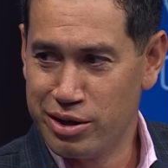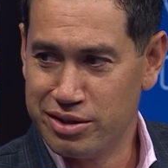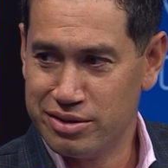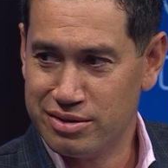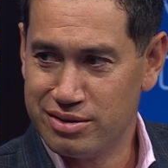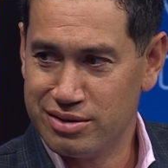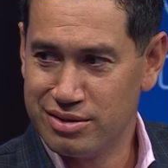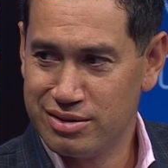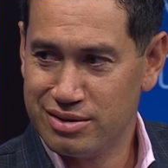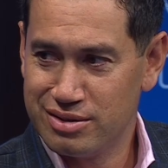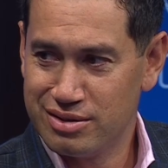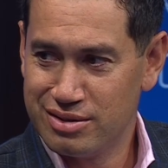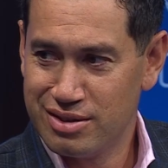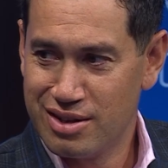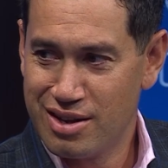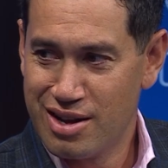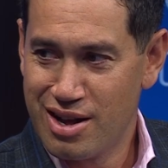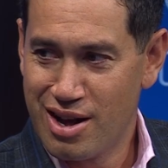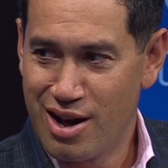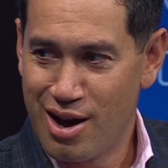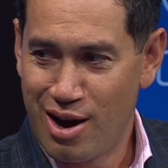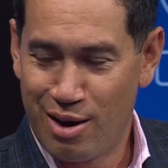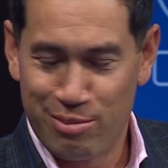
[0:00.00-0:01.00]
and
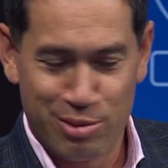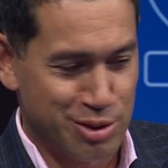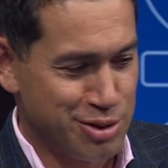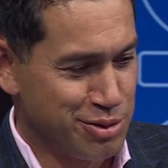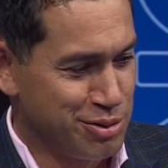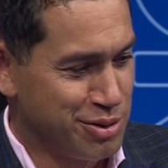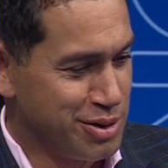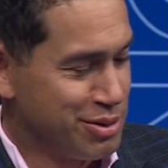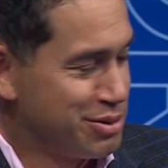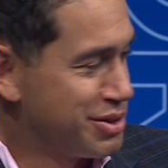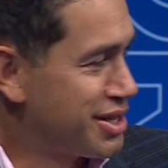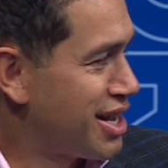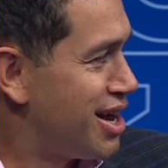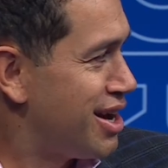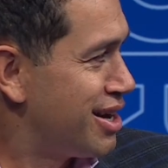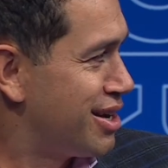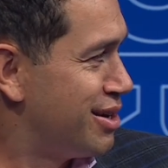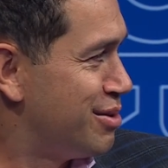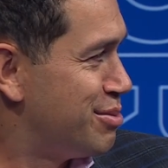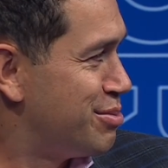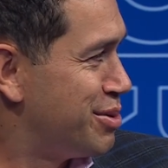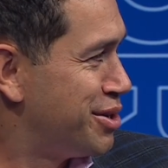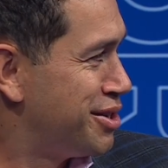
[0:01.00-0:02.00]
I'm not sure there was a
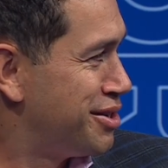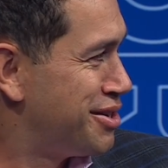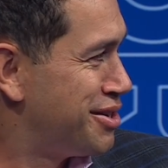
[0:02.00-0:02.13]
haka, but